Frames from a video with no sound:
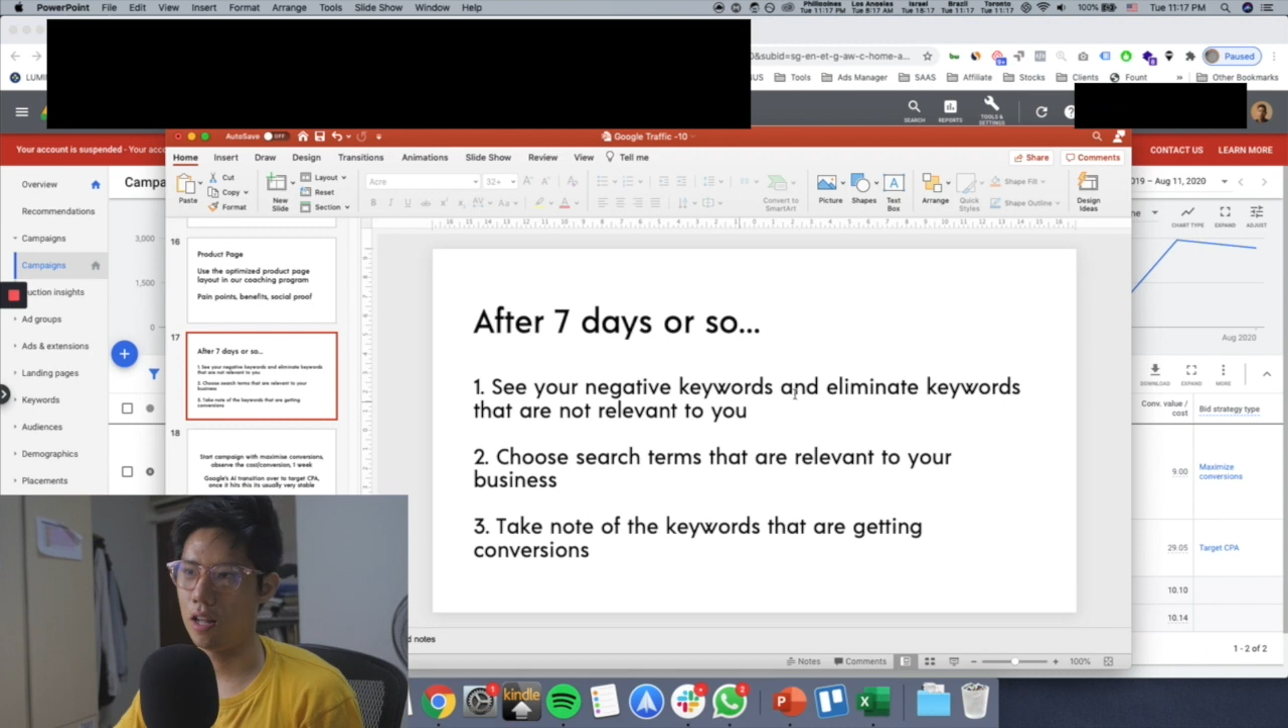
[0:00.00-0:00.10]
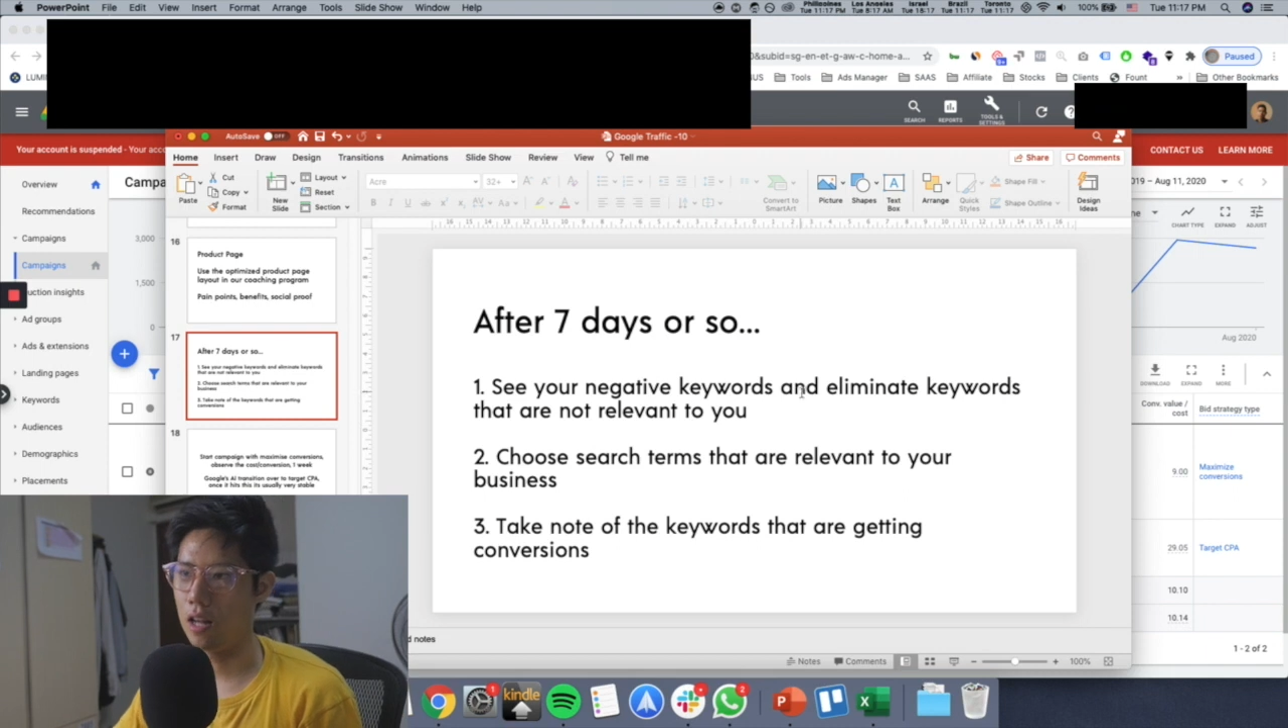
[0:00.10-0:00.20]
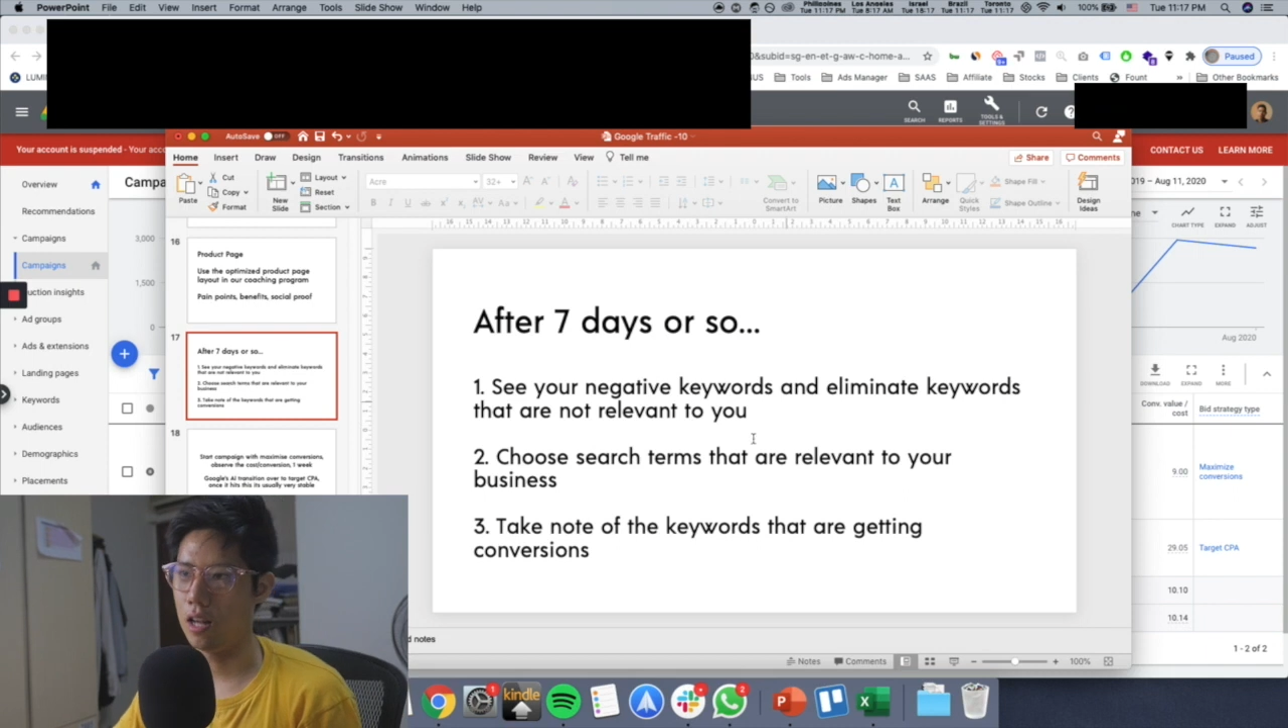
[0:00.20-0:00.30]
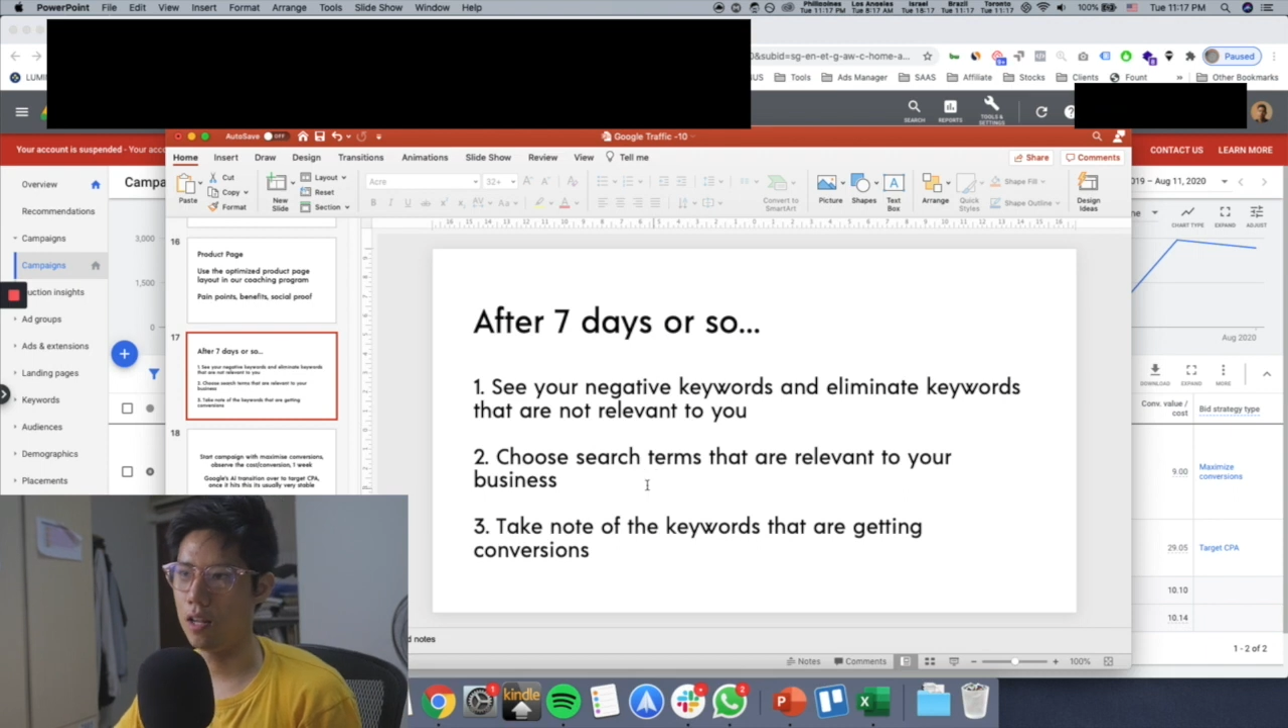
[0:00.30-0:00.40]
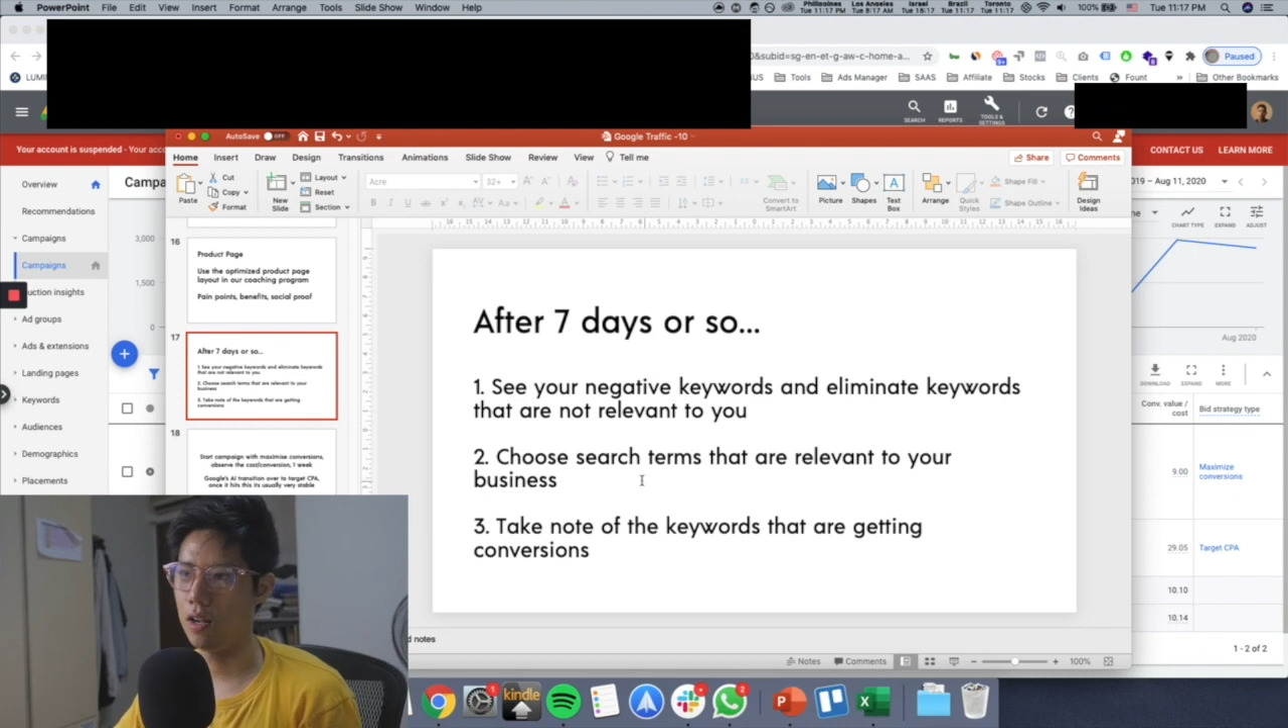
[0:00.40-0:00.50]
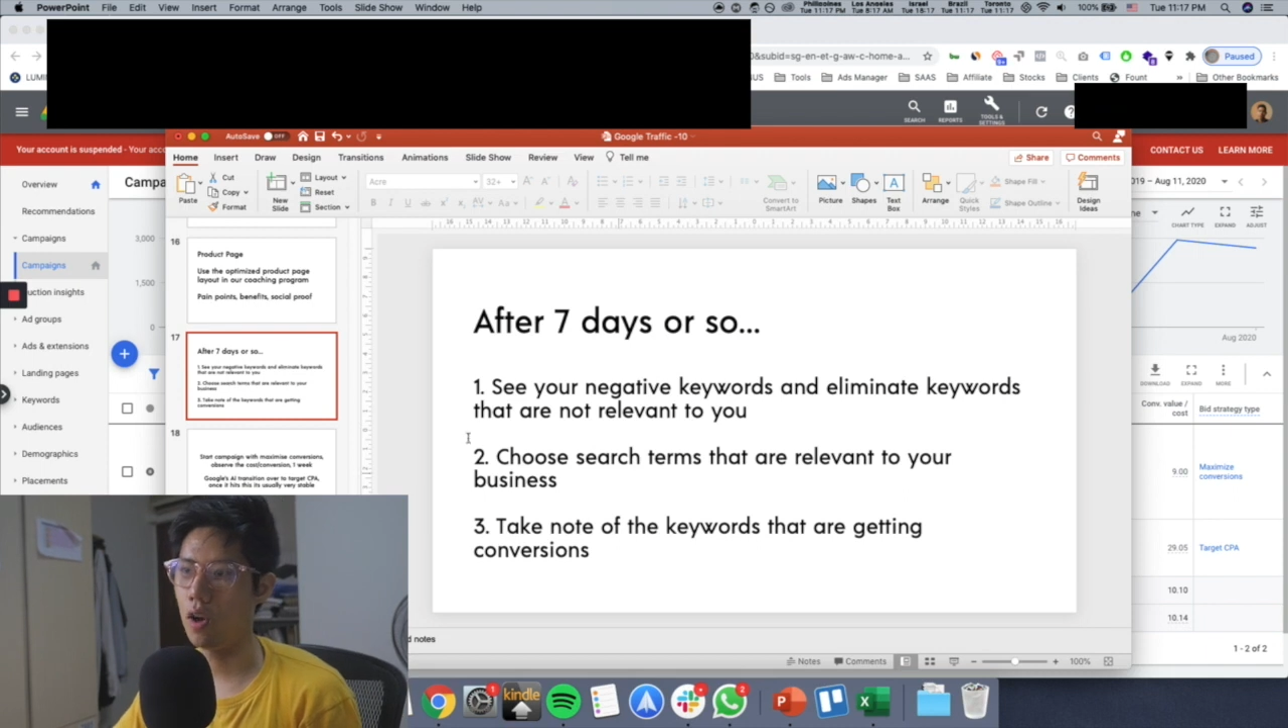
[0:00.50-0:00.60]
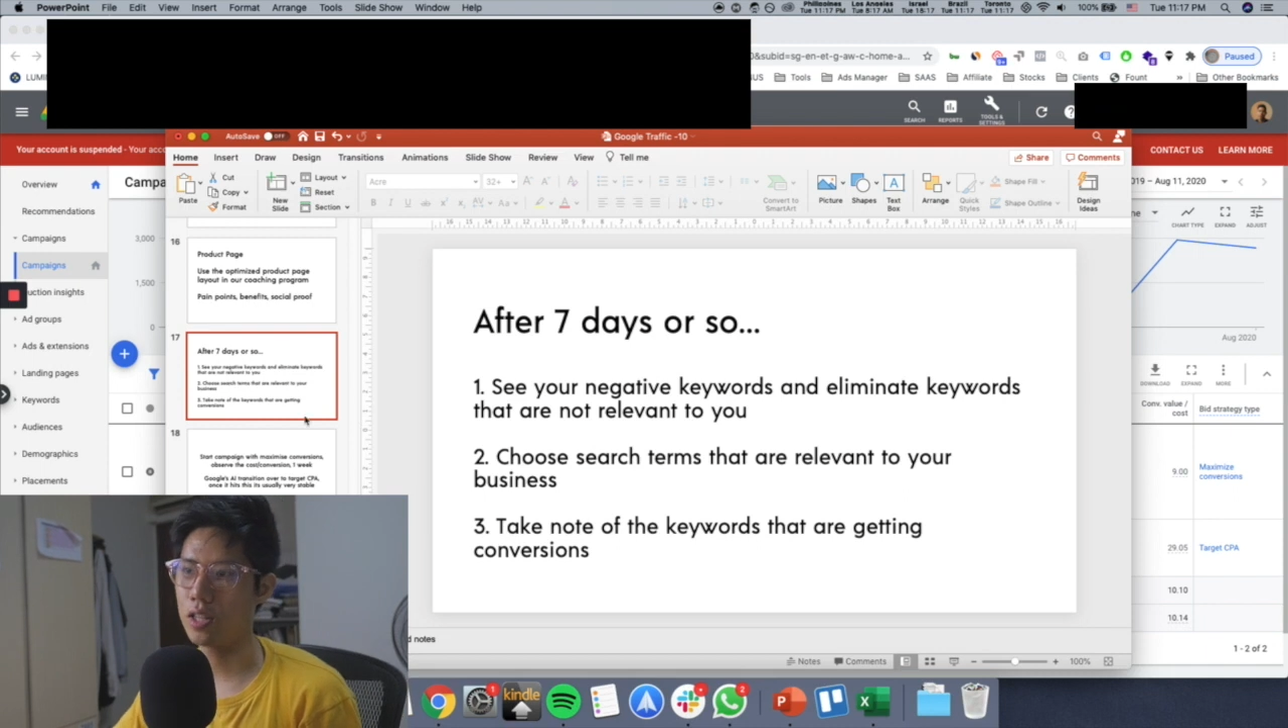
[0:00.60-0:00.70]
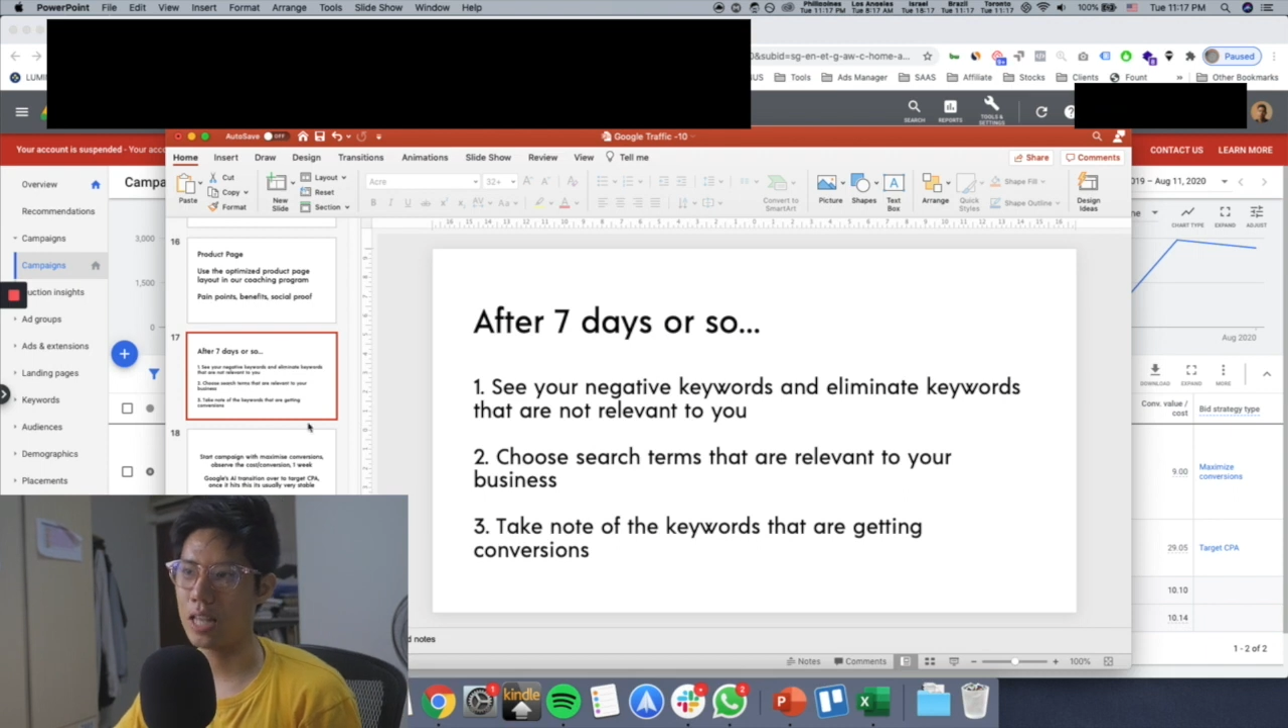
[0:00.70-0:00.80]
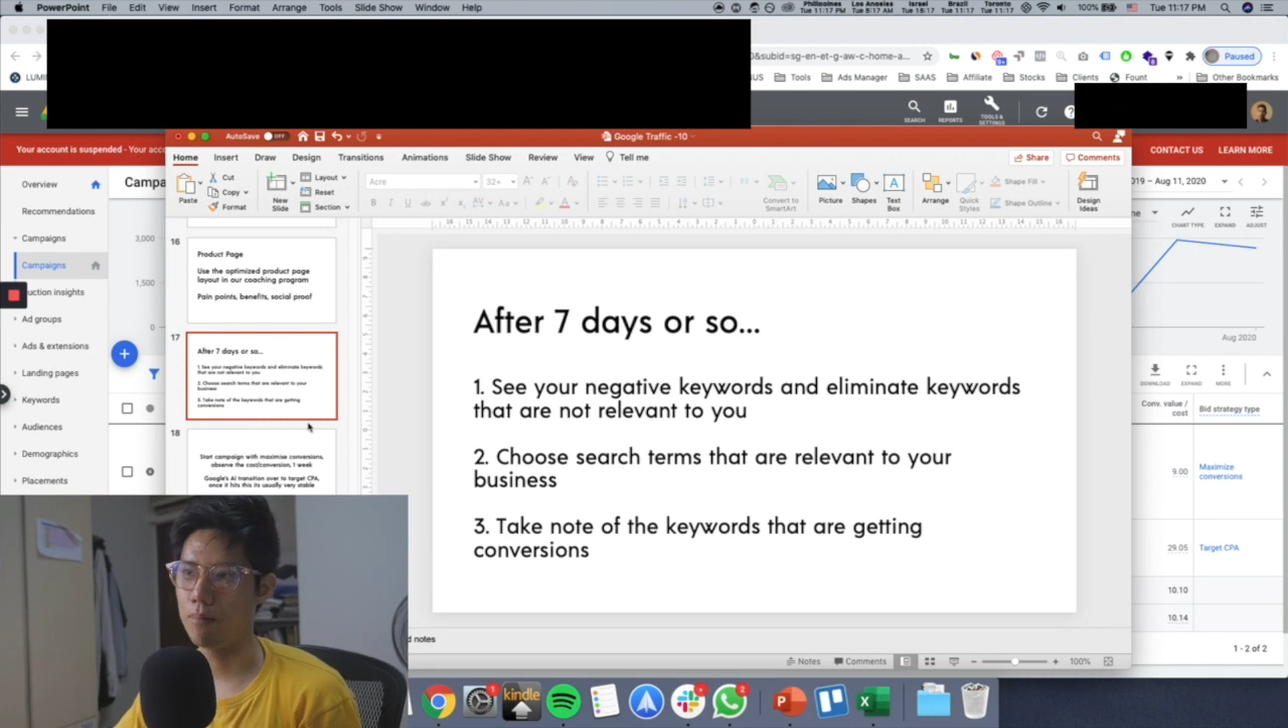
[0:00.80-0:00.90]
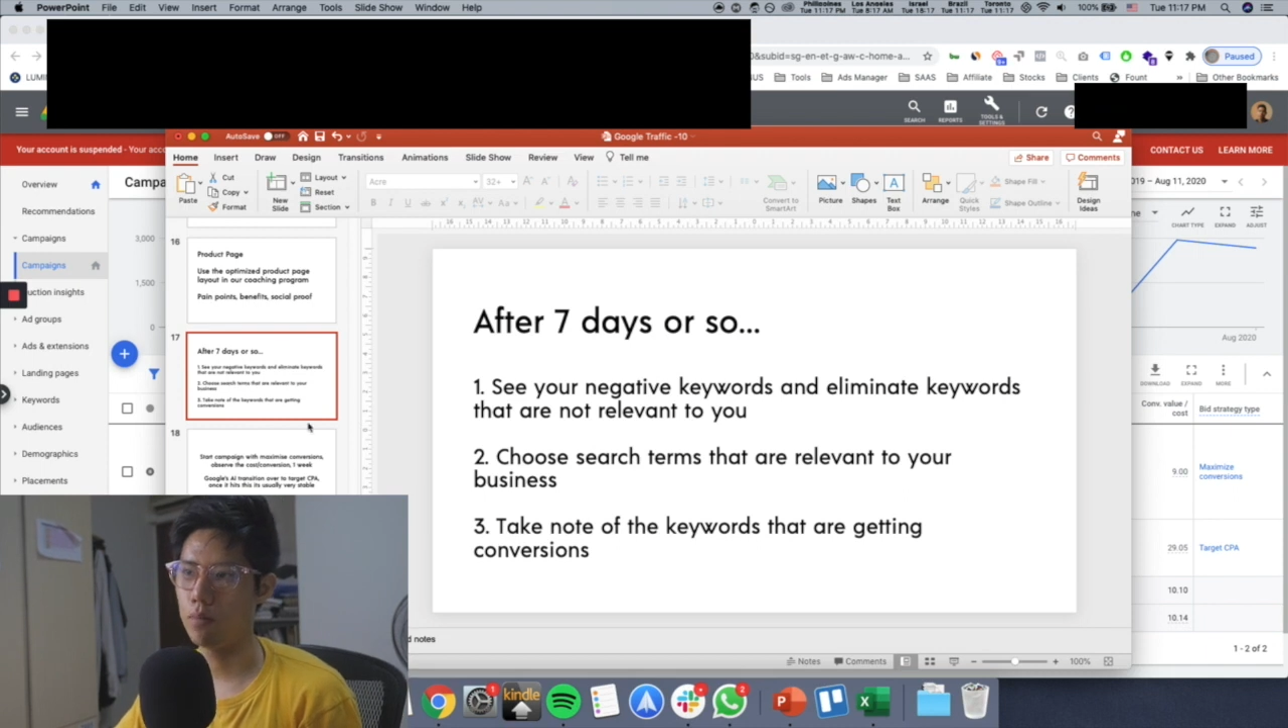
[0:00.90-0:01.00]
a uh,
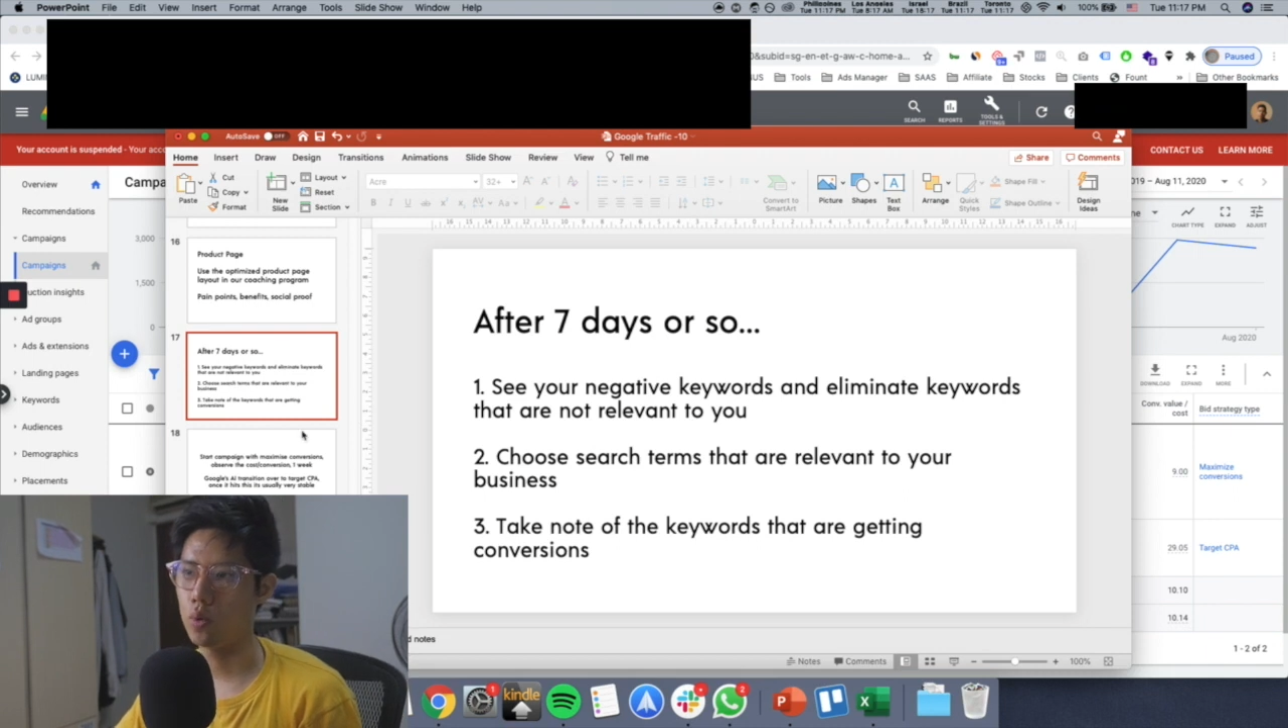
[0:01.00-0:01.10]
longer time